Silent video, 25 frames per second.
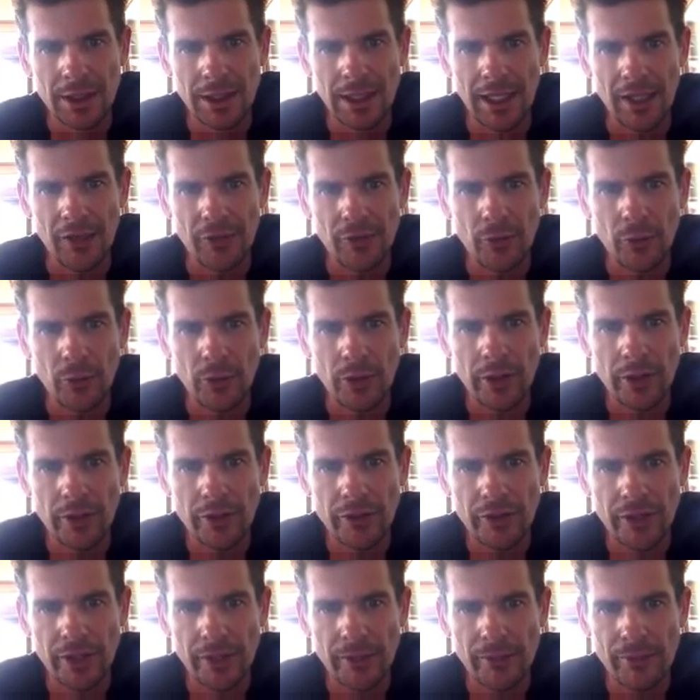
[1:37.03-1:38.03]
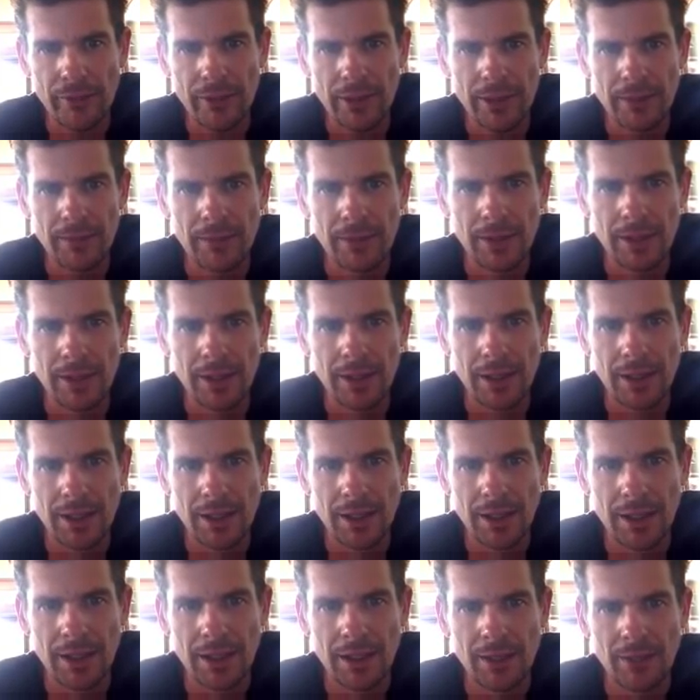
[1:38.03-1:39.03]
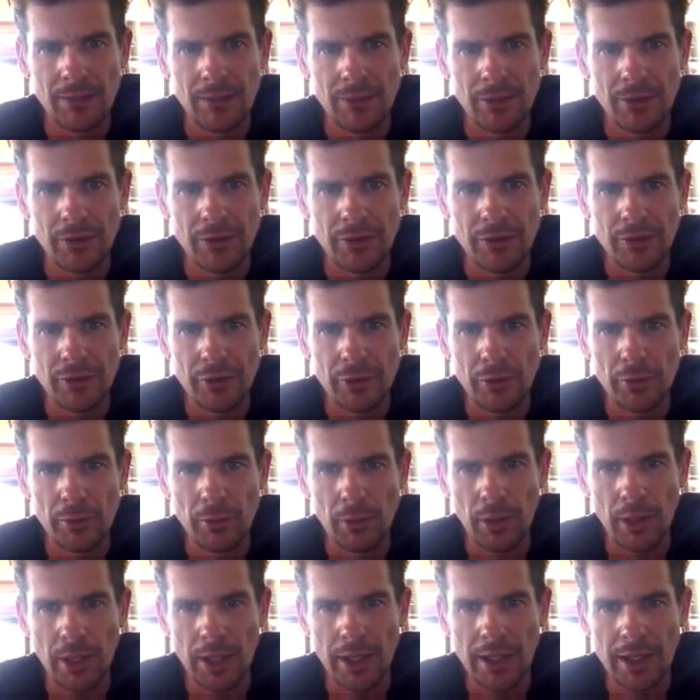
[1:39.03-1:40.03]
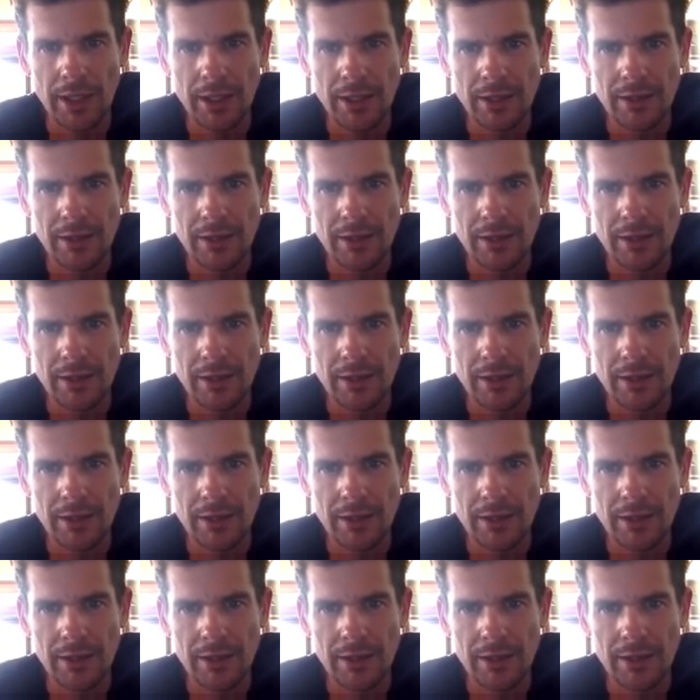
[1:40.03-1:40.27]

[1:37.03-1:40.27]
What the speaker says: Last 4 years, same frame, but just a good bike,